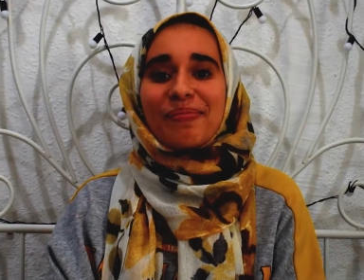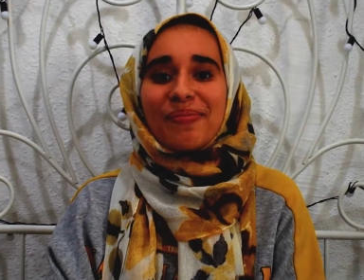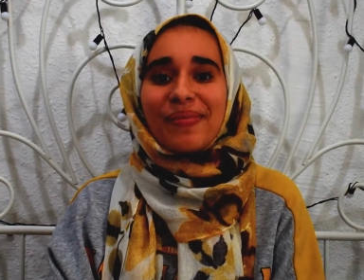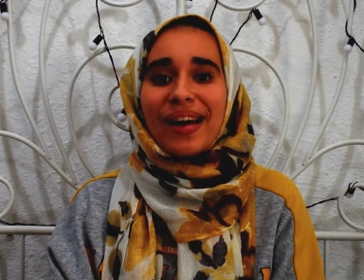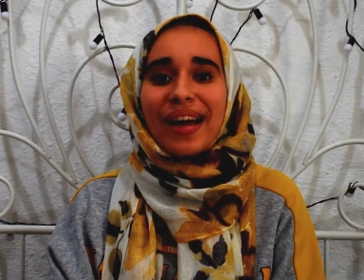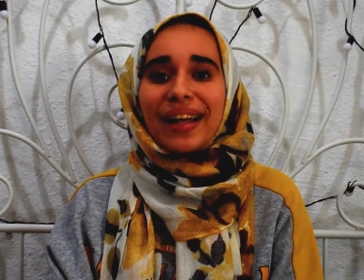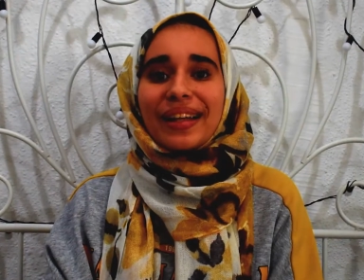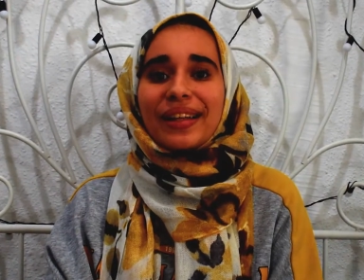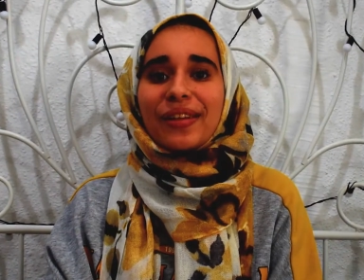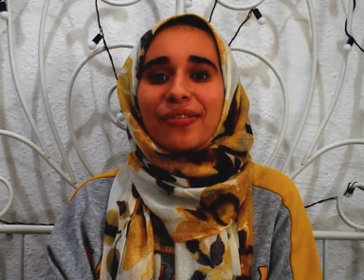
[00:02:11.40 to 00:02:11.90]

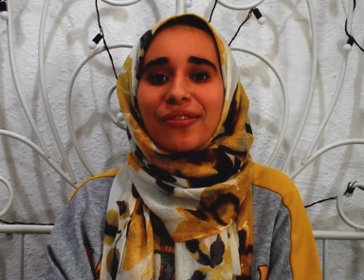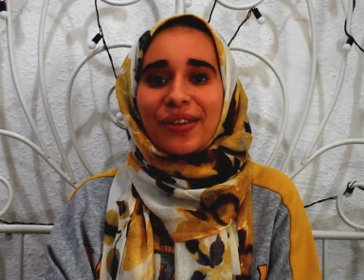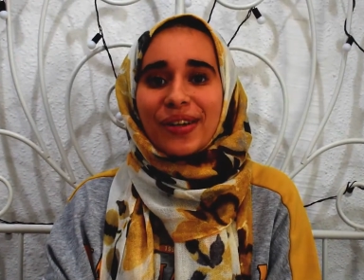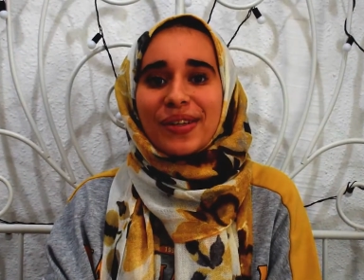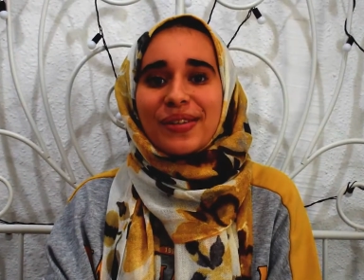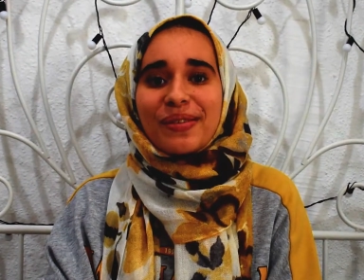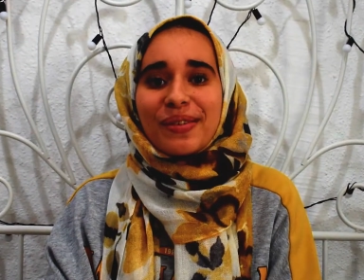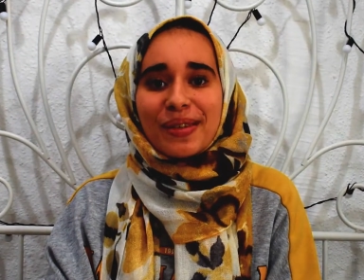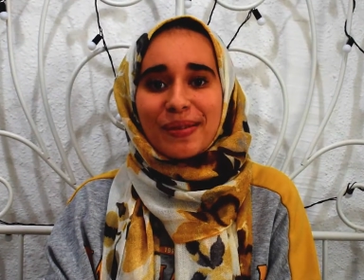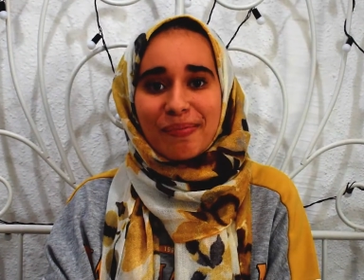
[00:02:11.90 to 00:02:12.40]
and the
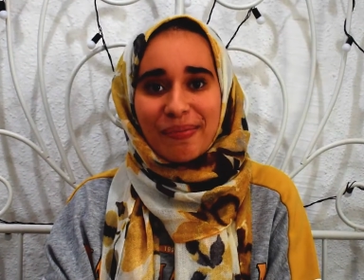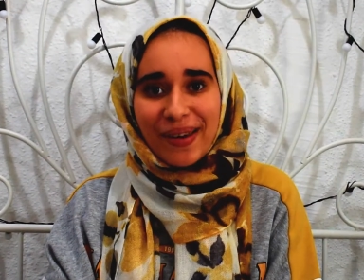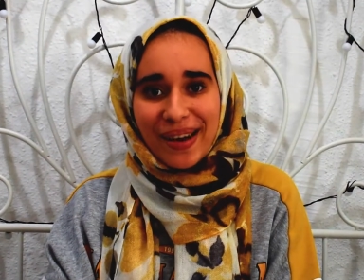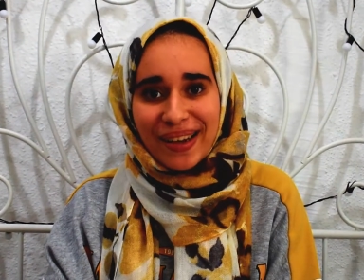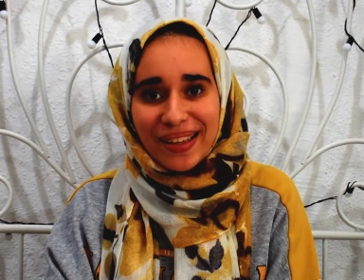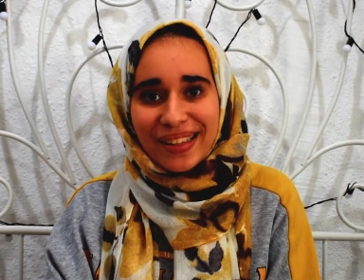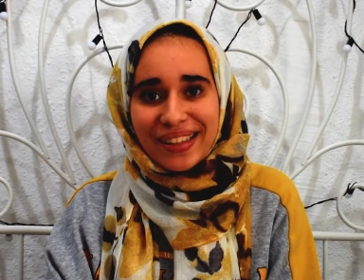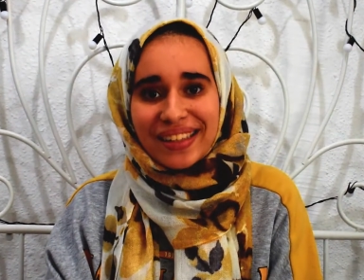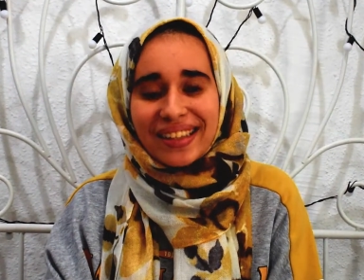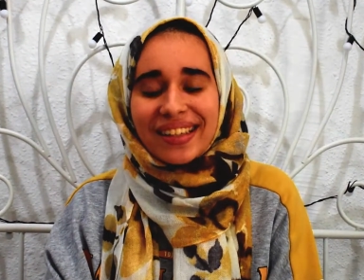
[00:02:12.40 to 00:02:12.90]
first
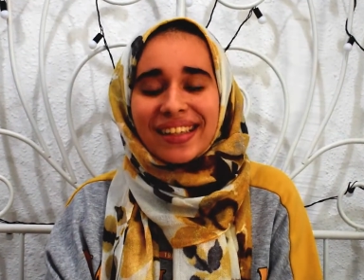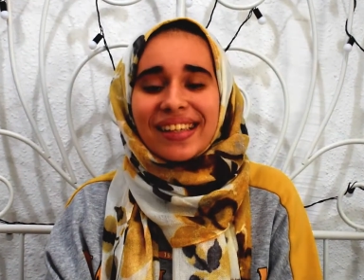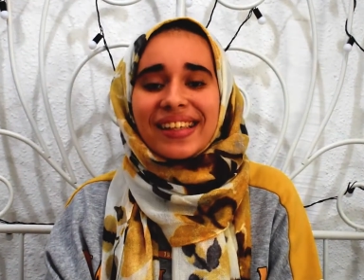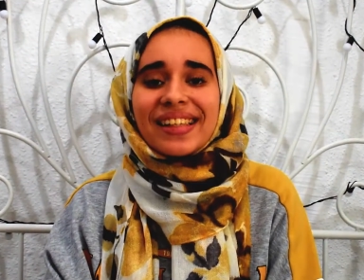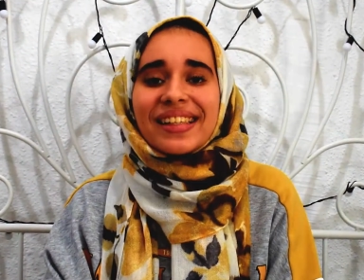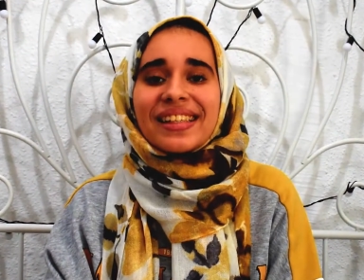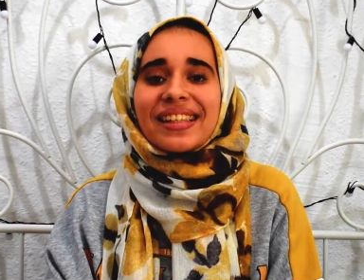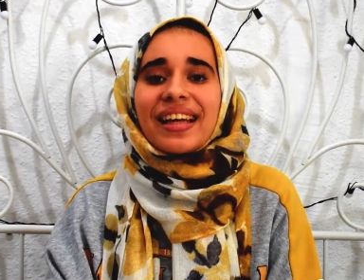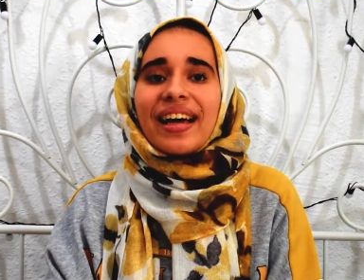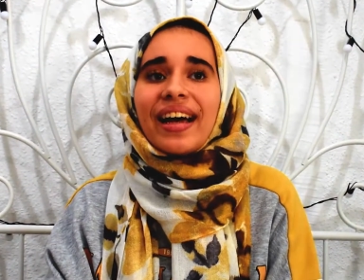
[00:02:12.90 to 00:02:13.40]

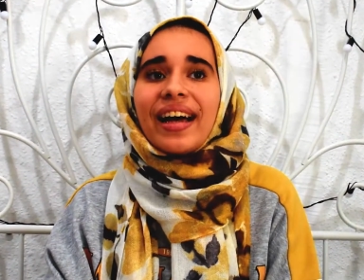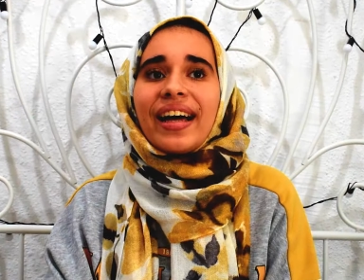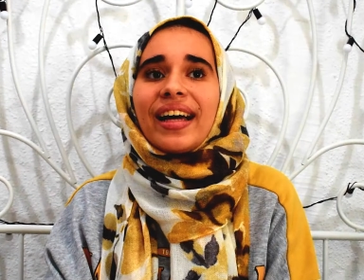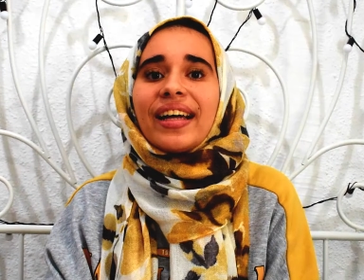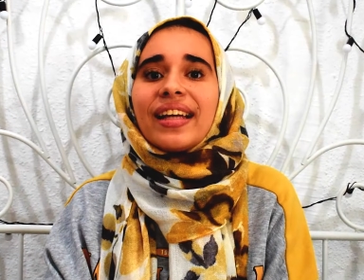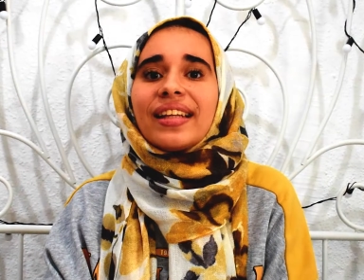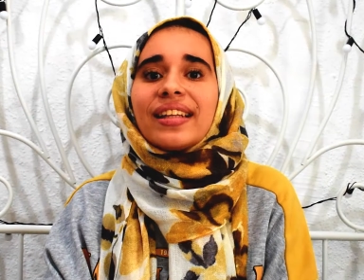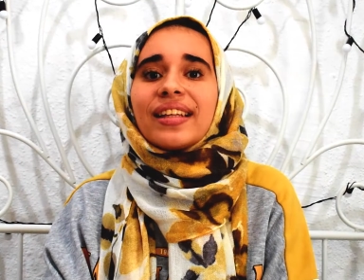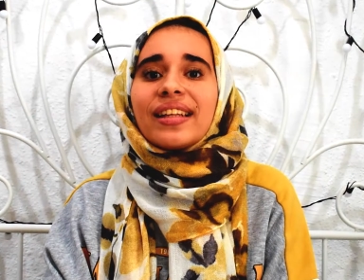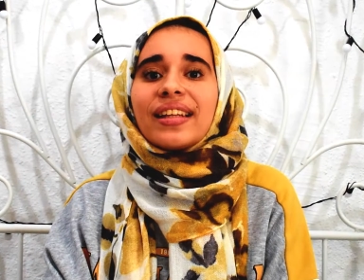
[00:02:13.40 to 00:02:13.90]
responders
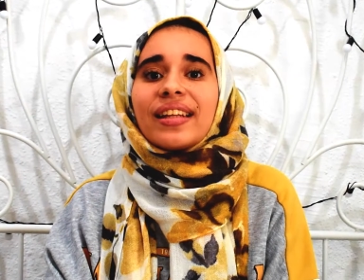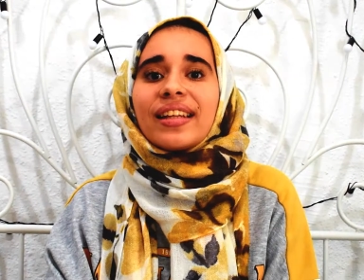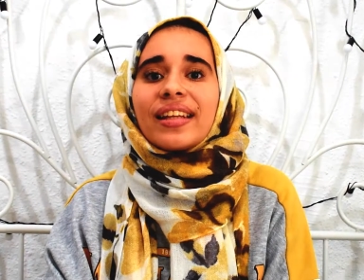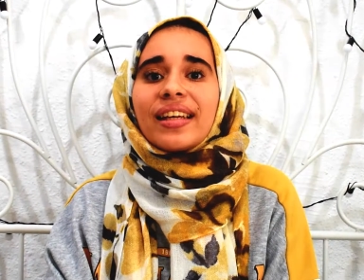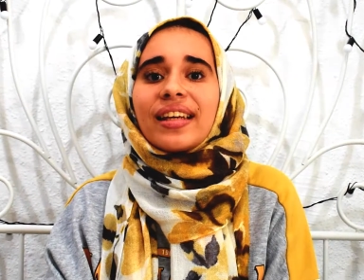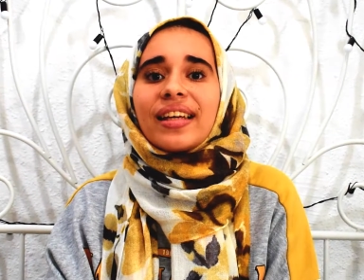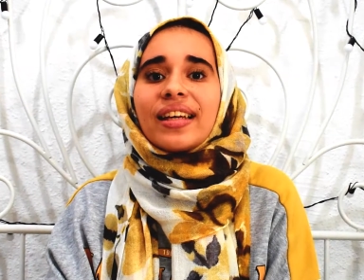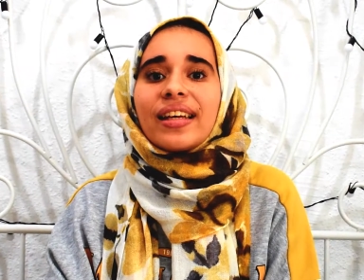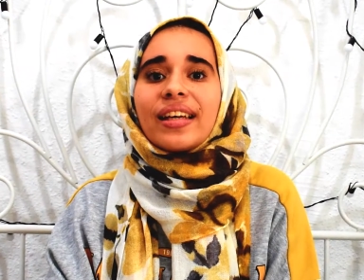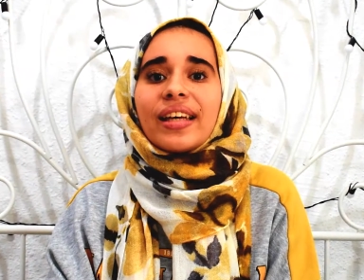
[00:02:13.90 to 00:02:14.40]
and
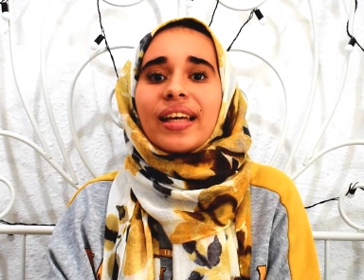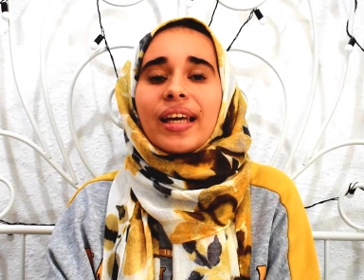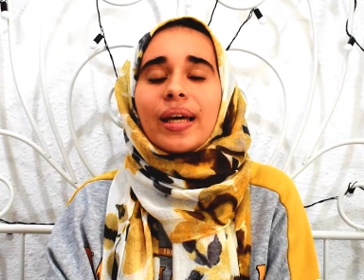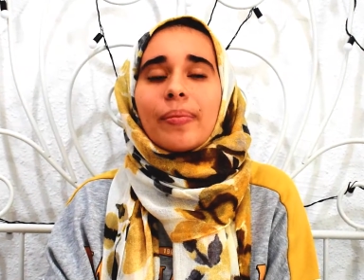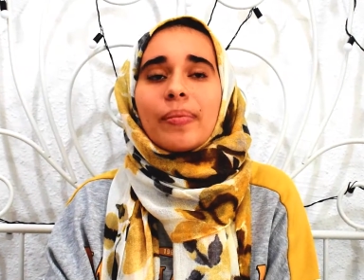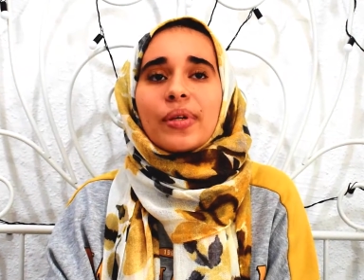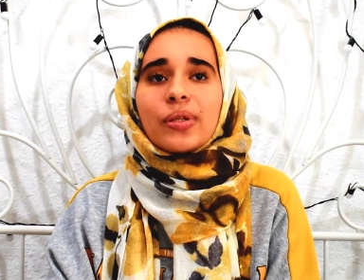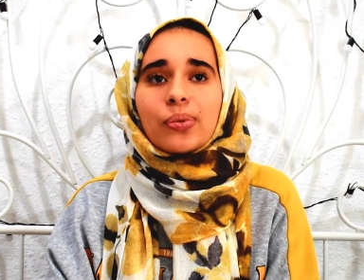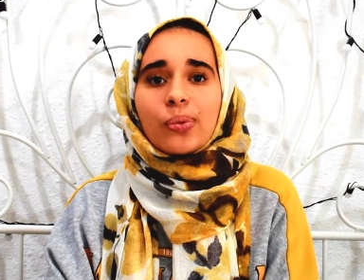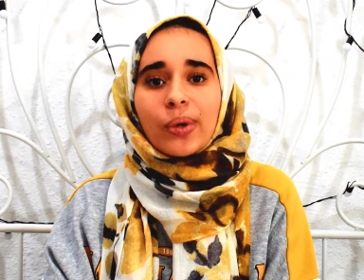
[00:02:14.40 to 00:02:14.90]
the
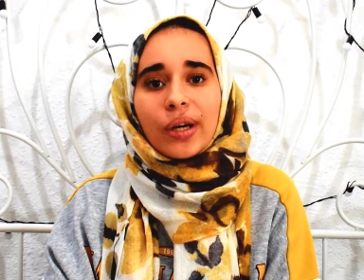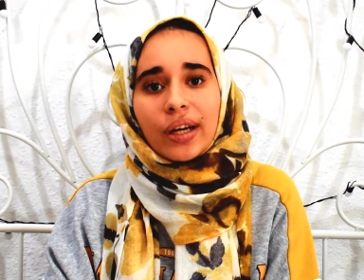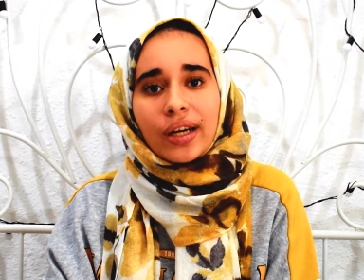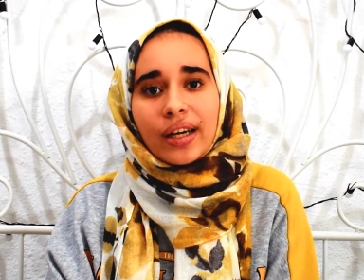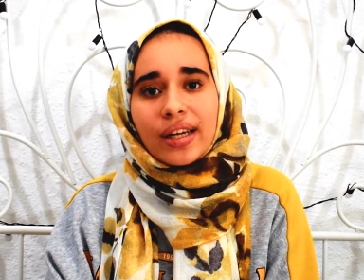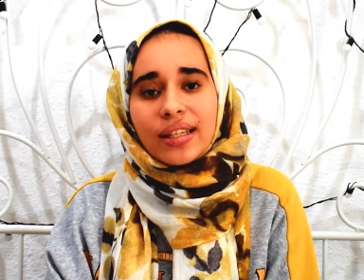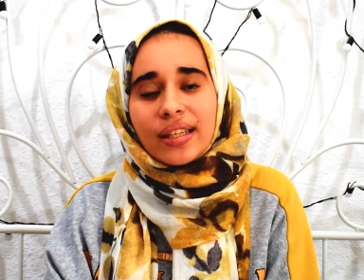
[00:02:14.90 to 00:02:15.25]
EMS workers.